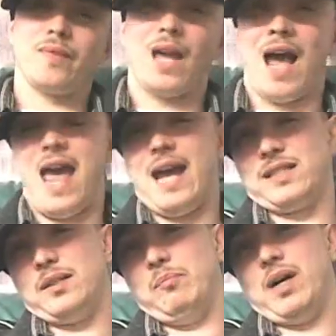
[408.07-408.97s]
I
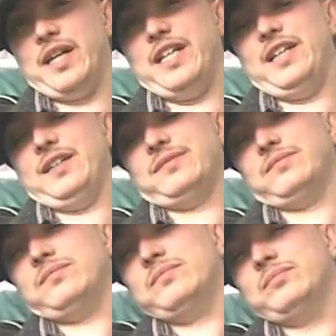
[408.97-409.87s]
had some money.
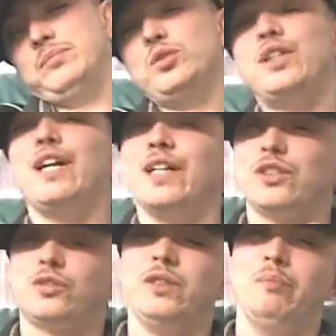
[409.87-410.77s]
Music
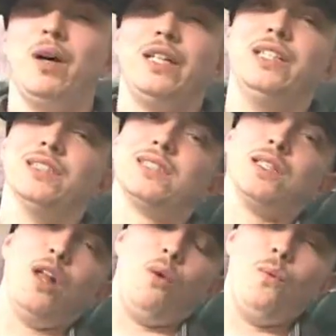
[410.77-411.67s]
industry money is
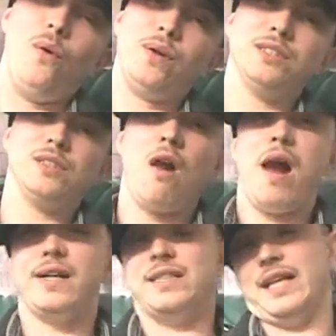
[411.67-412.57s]
slow,
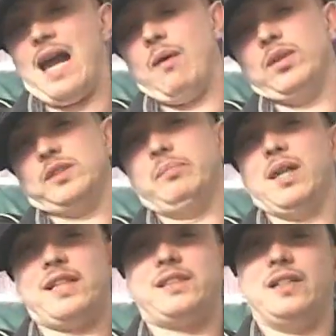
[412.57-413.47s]
and I was
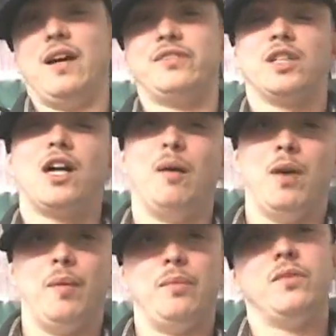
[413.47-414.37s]
blessed enough to come
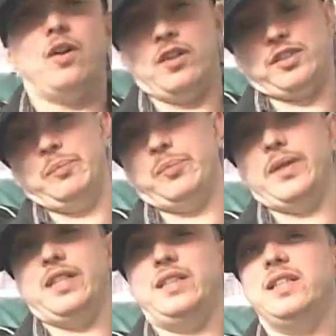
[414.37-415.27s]
up on some
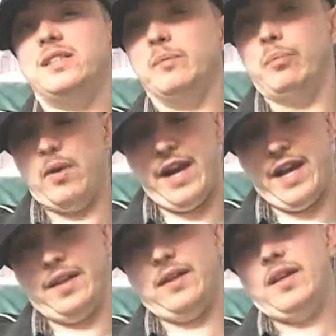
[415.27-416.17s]
pretty decent
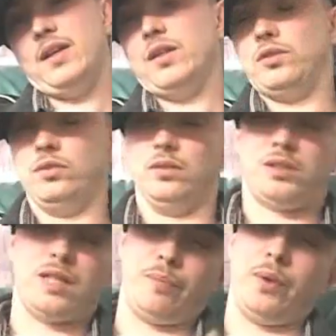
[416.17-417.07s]
bread through the
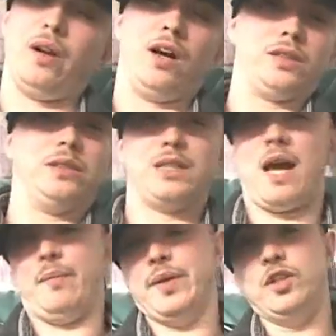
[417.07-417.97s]
separate hustles
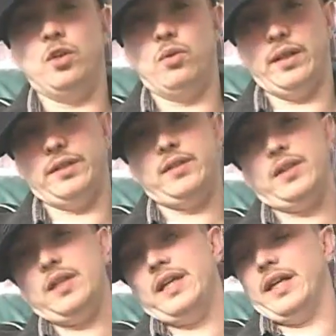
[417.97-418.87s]
I've been doing
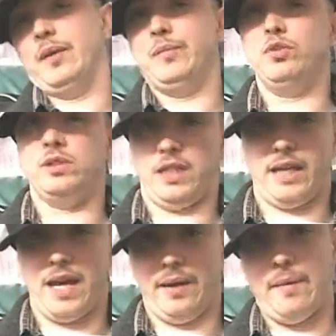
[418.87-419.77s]
in the music
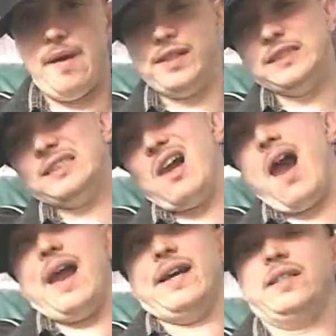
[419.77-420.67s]
game.
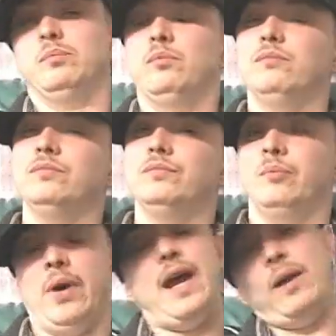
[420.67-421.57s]
And the bread